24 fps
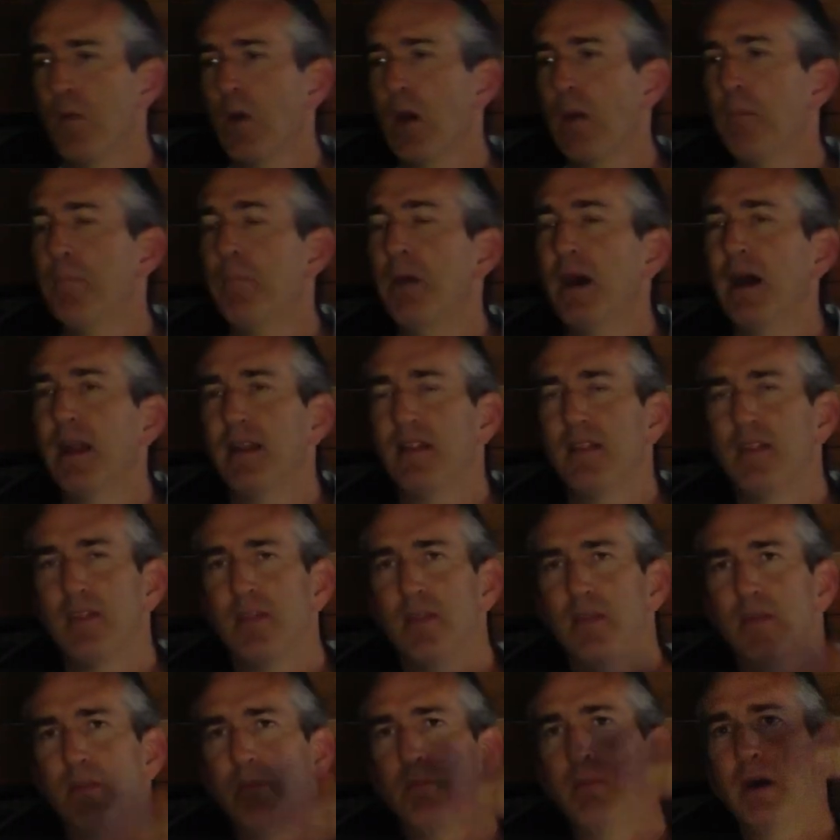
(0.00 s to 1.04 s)
but
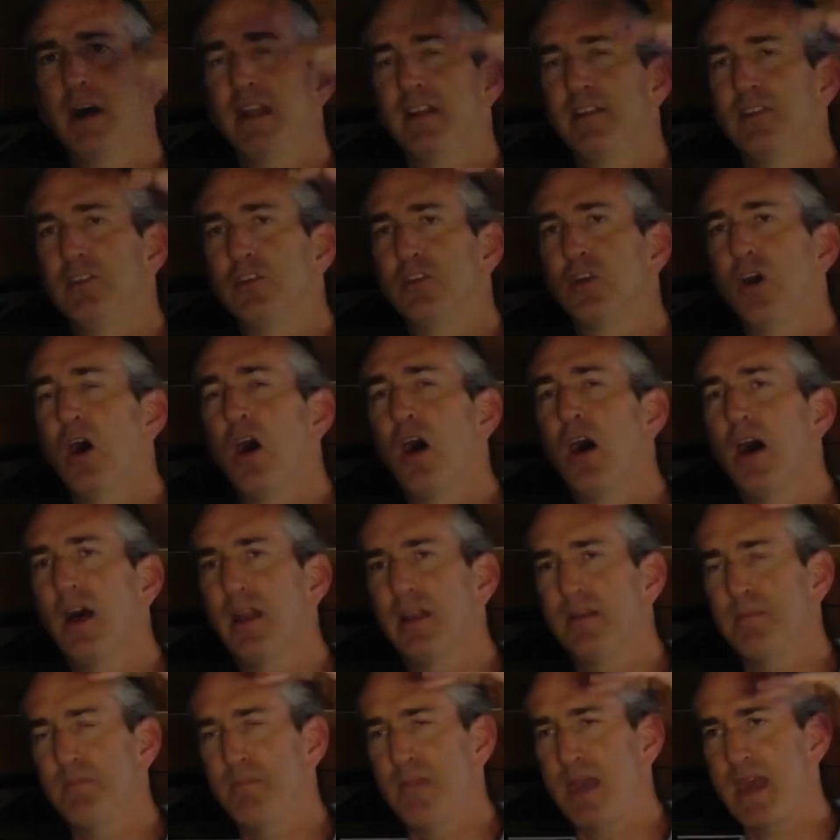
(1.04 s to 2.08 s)

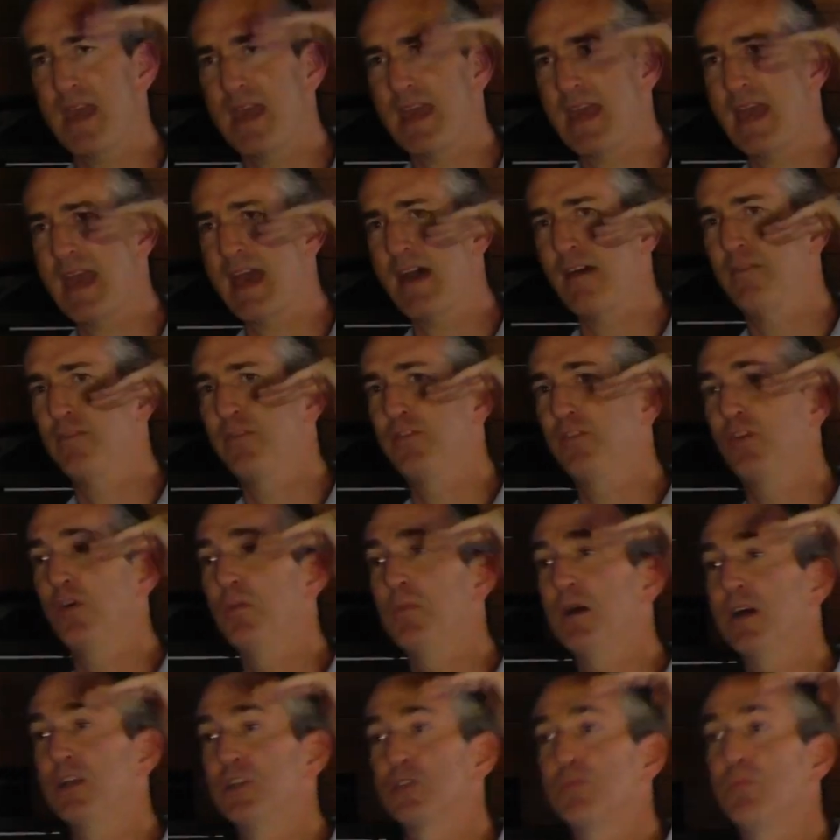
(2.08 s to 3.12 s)
God may have so
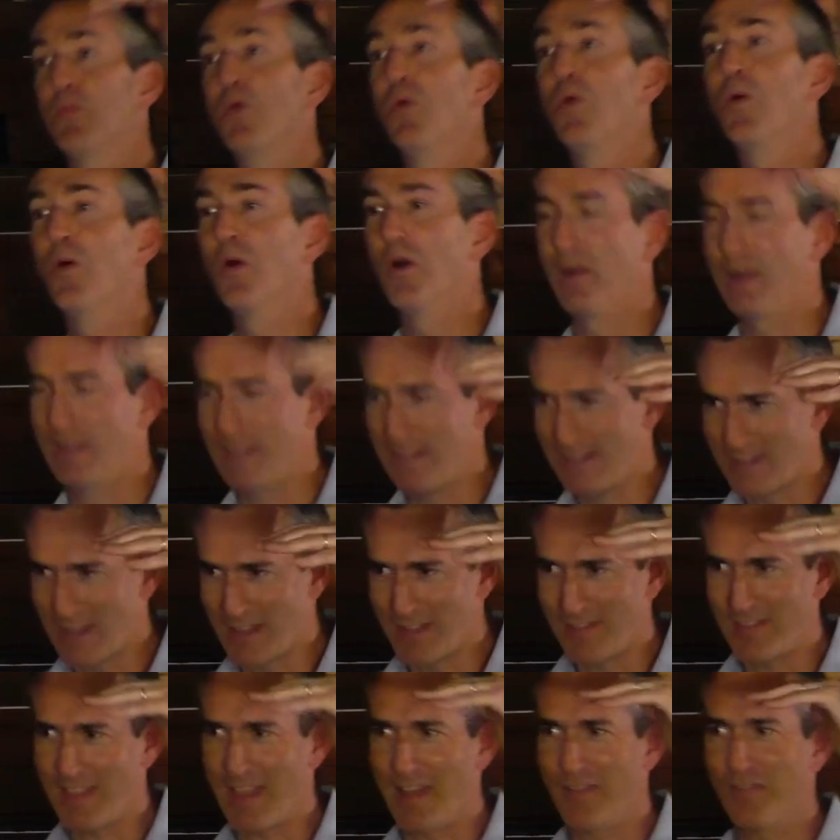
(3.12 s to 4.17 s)
much more. He
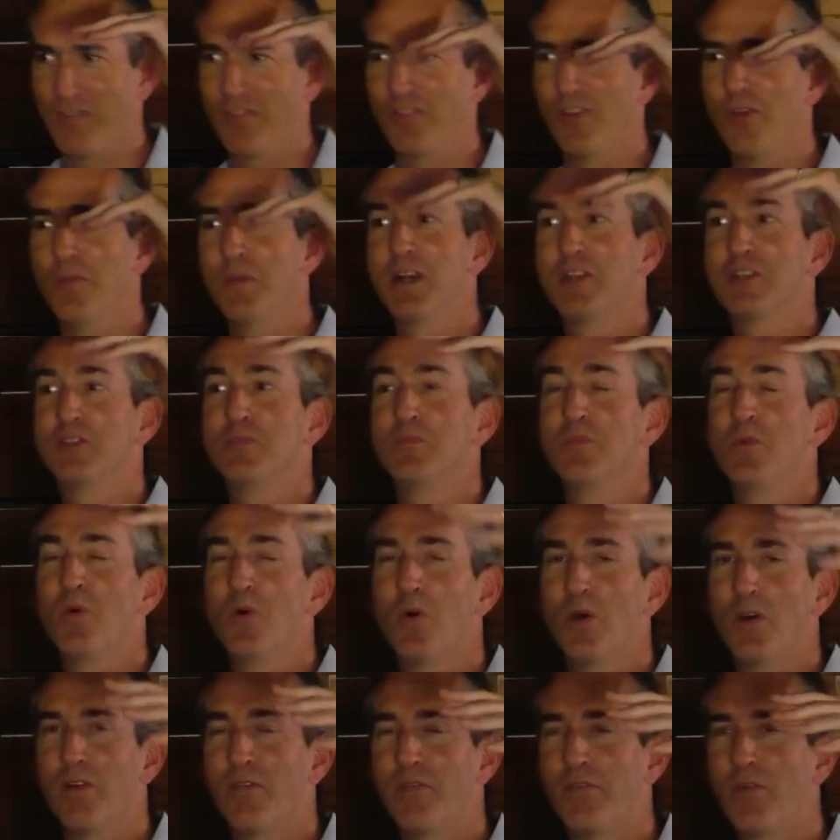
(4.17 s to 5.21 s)
does have so much
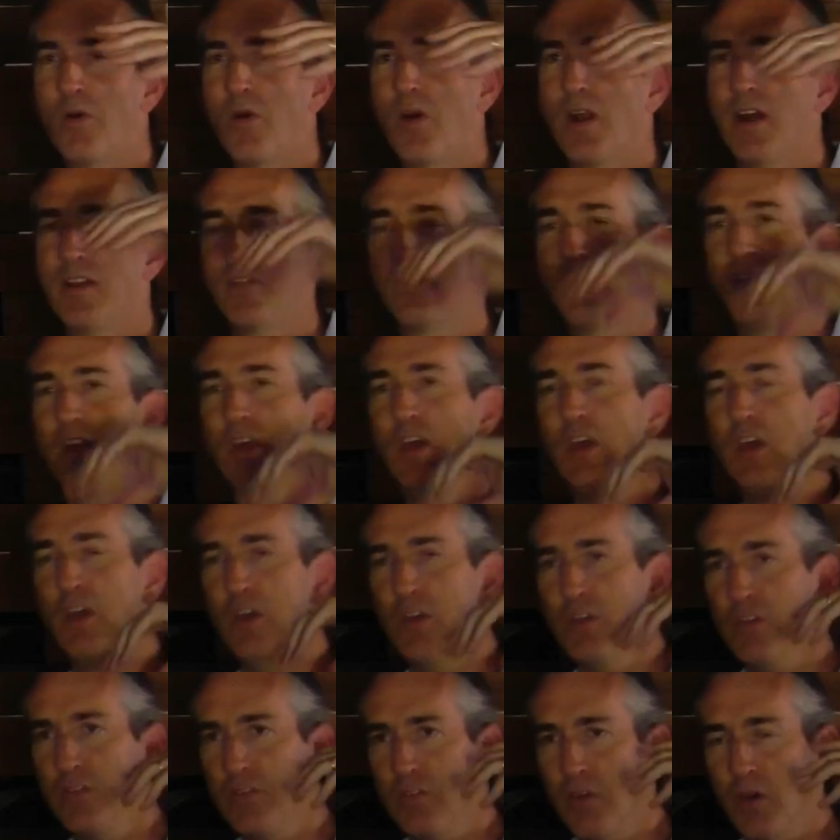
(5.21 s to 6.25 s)
more for us.
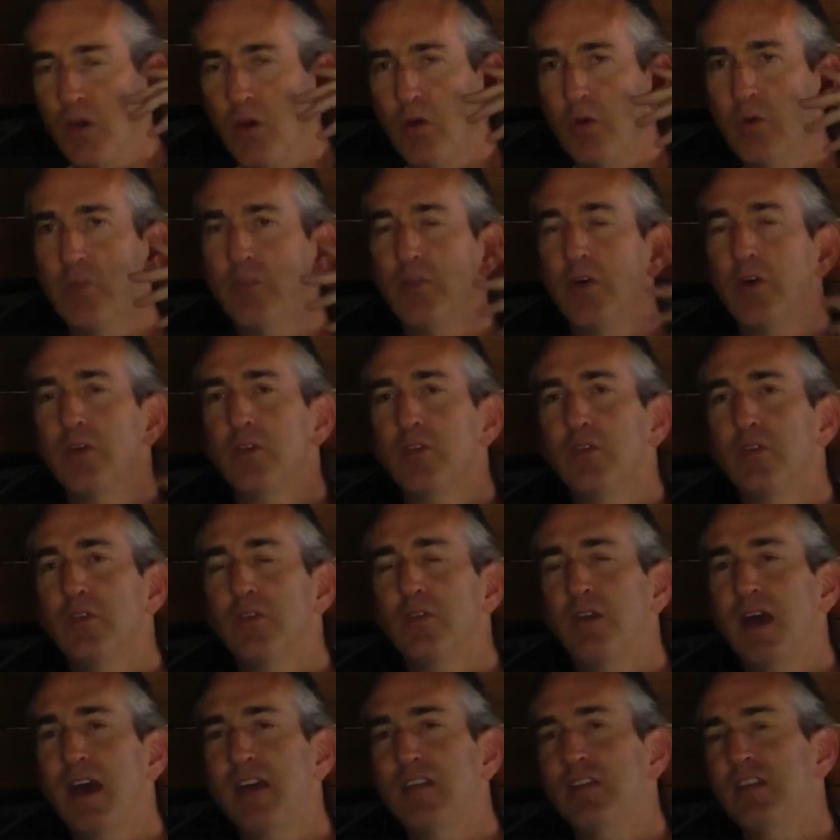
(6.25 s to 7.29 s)
So
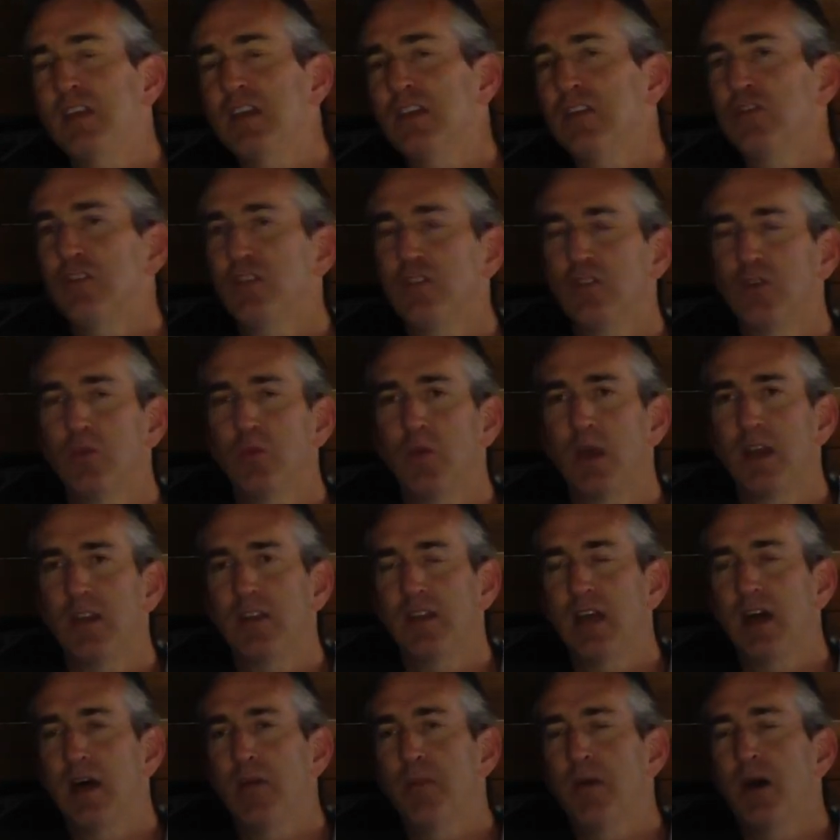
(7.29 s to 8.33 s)
fasting is just a way to
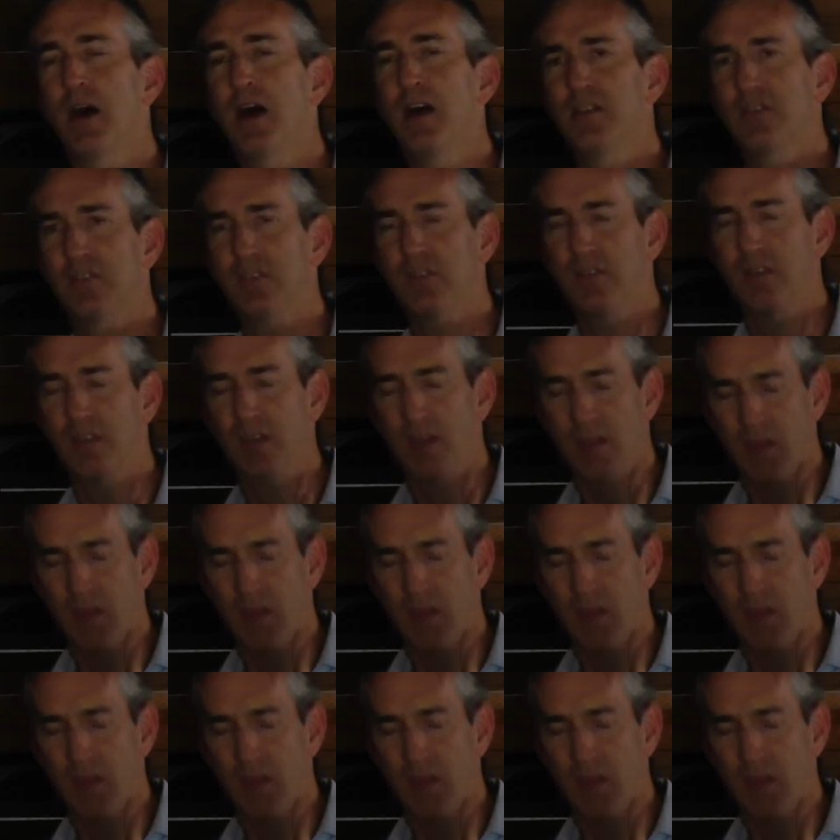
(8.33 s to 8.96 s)
help us